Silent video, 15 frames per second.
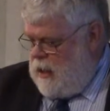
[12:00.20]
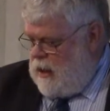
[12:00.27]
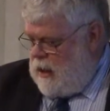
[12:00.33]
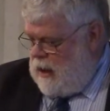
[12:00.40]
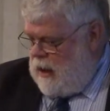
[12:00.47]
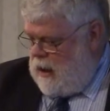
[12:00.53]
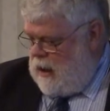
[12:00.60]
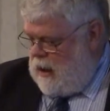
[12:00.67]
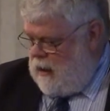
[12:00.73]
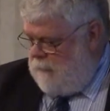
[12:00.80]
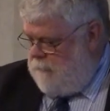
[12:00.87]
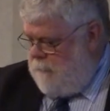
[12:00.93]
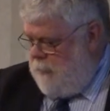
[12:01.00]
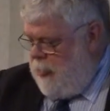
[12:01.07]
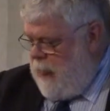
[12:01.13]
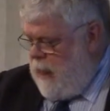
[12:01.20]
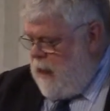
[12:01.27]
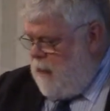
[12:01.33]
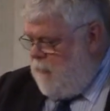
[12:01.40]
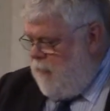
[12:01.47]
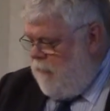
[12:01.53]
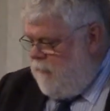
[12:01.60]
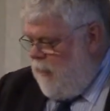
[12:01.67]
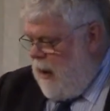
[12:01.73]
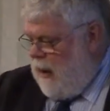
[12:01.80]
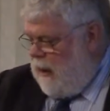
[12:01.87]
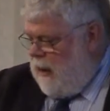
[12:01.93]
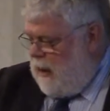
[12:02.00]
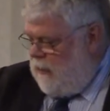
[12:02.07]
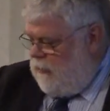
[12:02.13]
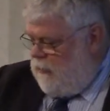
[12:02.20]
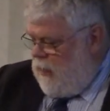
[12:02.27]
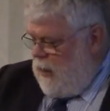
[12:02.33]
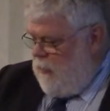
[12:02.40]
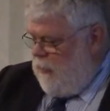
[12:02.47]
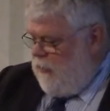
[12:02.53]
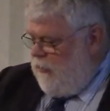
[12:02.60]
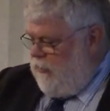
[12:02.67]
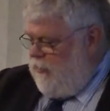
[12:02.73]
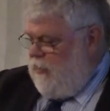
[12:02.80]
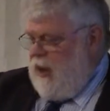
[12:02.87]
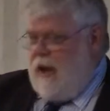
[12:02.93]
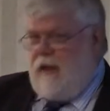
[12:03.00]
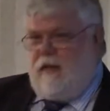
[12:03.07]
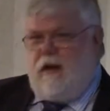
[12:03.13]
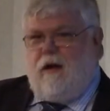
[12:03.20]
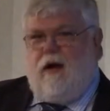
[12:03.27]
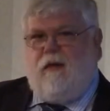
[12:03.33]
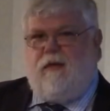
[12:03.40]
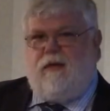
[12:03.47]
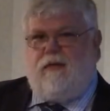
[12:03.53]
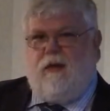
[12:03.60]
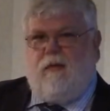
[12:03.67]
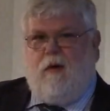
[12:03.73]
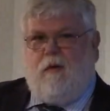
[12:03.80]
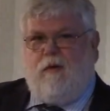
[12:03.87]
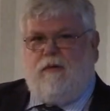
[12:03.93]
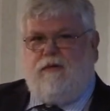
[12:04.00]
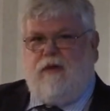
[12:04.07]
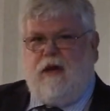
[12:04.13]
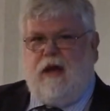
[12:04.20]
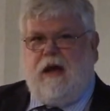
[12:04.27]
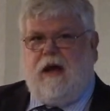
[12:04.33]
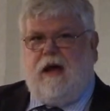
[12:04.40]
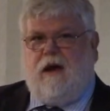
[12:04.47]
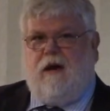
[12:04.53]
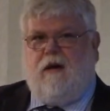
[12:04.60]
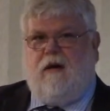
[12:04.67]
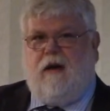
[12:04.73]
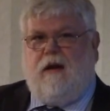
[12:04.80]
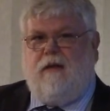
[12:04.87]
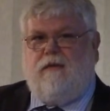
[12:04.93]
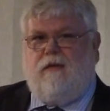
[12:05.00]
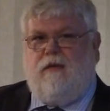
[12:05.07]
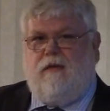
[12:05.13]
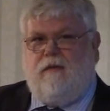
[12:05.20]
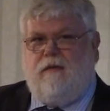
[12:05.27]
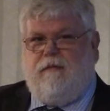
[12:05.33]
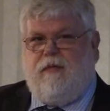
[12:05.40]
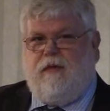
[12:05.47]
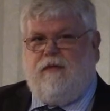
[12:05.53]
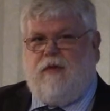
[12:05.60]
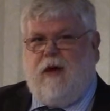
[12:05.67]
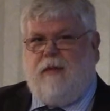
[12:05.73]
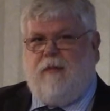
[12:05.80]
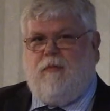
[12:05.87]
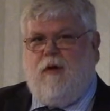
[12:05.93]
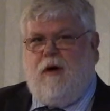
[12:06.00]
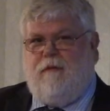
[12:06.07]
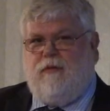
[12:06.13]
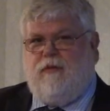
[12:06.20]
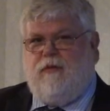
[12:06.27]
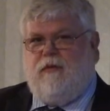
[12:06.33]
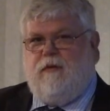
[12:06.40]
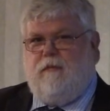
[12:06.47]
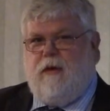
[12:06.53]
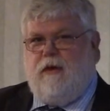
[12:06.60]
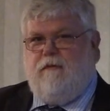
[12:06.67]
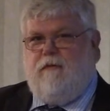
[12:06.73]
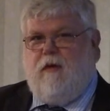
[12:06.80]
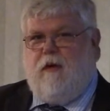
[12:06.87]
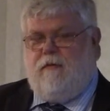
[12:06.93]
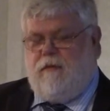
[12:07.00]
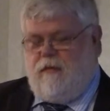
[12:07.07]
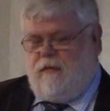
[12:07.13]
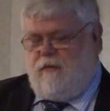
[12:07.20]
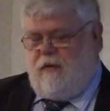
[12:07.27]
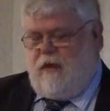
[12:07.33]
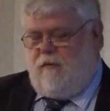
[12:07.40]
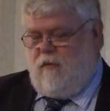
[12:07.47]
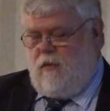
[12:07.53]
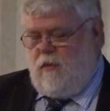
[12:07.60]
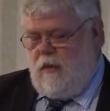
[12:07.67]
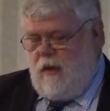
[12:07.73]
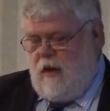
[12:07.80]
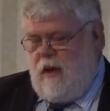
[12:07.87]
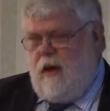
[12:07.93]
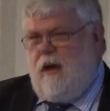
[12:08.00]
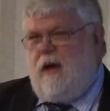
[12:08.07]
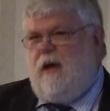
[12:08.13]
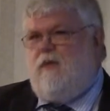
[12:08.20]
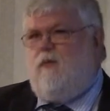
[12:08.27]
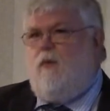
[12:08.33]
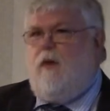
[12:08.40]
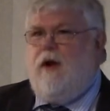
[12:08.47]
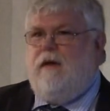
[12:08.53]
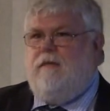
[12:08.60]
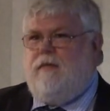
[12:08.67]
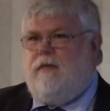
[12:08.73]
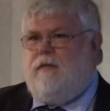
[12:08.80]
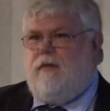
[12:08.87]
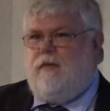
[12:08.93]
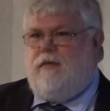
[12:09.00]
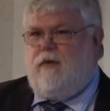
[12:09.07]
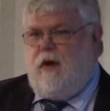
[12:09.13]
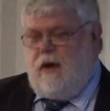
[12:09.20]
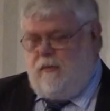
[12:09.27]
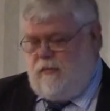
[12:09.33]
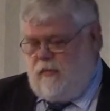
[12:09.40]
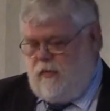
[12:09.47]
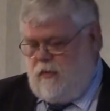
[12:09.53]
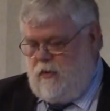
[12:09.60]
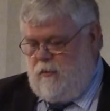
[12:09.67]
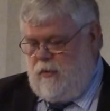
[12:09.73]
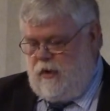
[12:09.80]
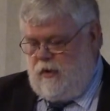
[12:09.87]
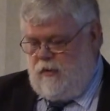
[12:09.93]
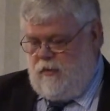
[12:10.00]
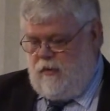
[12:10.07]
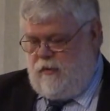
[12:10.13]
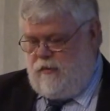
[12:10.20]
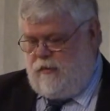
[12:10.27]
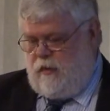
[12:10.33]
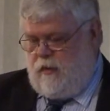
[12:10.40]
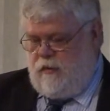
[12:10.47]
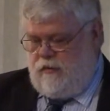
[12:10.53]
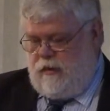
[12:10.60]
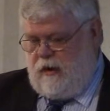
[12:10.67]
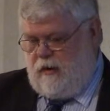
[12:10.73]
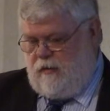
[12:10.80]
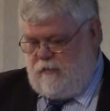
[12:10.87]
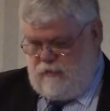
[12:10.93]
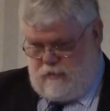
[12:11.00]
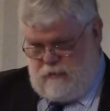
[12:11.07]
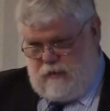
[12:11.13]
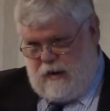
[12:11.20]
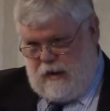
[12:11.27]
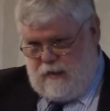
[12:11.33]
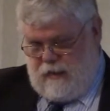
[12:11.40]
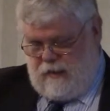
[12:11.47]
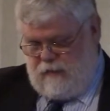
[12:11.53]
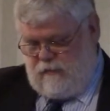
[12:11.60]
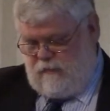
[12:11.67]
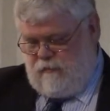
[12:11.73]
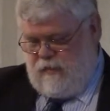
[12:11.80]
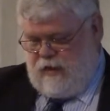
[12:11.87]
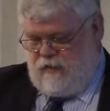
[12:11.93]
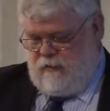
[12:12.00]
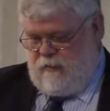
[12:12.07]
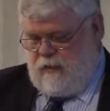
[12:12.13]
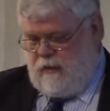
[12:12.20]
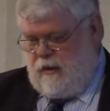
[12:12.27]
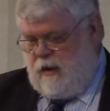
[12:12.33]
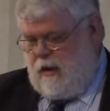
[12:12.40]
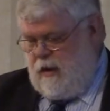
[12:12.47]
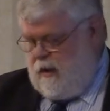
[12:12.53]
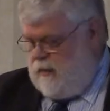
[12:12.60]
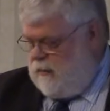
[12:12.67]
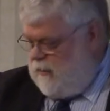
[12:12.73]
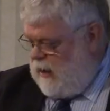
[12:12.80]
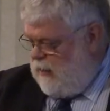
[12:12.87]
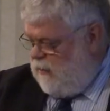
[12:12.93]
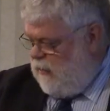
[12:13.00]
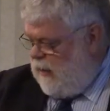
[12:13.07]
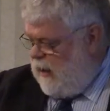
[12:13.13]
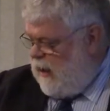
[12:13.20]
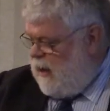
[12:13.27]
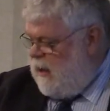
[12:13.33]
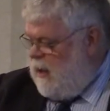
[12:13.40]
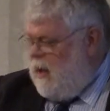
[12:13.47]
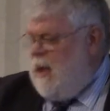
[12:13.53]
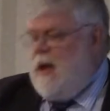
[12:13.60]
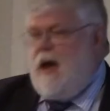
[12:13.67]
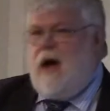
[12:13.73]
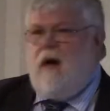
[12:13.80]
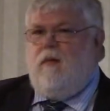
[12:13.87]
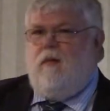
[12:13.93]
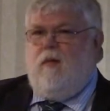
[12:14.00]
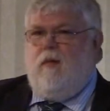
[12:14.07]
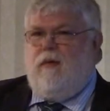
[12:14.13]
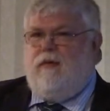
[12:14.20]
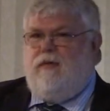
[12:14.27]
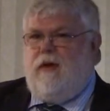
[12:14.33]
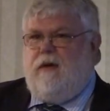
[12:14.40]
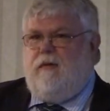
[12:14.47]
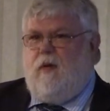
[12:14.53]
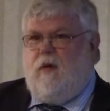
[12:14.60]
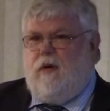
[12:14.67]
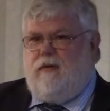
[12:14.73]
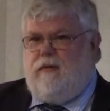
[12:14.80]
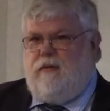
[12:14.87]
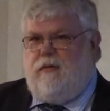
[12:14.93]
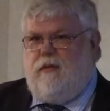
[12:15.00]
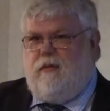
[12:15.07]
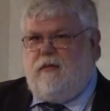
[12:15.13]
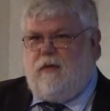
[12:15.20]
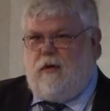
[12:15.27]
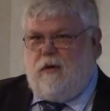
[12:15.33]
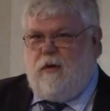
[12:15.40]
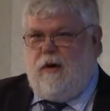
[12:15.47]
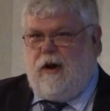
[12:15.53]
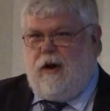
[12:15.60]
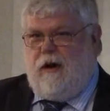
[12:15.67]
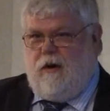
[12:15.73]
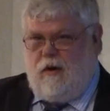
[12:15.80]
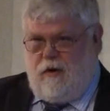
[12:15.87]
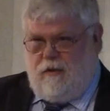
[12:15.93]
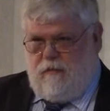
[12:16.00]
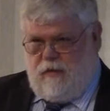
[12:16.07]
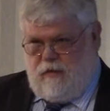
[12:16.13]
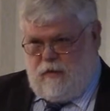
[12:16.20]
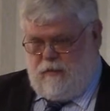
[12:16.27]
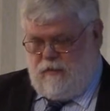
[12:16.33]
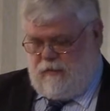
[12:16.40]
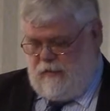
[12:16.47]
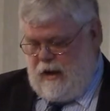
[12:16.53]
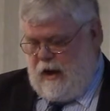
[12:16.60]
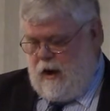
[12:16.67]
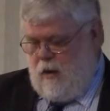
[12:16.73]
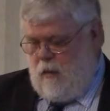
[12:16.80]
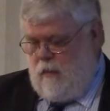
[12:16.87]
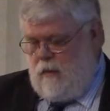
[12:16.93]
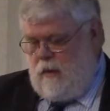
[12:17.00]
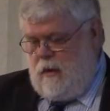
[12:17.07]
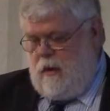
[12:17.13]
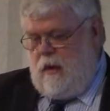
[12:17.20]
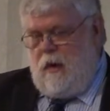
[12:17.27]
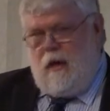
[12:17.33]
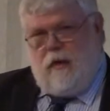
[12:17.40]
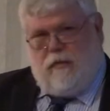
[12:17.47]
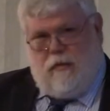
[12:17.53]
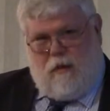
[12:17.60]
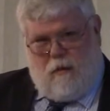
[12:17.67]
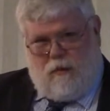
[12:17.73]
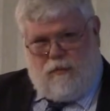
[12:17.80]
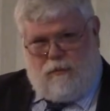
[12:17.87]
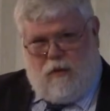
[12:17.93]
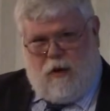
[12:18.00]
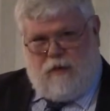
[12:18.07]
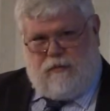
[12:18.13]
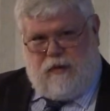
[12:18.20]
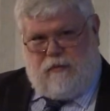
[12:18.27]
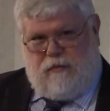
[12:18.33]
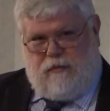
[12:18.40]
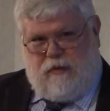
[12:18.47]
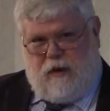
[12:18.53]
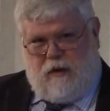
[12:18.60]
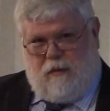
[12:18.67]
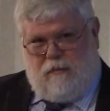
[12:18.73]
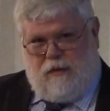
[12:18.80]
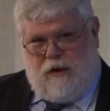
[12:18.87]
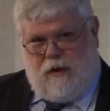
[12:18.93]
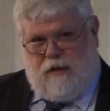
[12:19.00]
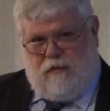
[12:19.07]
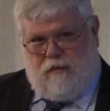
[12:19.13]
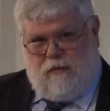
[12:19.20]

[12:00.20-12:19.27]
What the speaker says: But finally, I would just say that obviously what we're seeing here, and it's the first time the provinces have been involved at this level, it's one of the first times the European Union has negotiated certain areas of investment centrally. And what we see, of course, is that there's a learning curve in terms of how those processes get completed.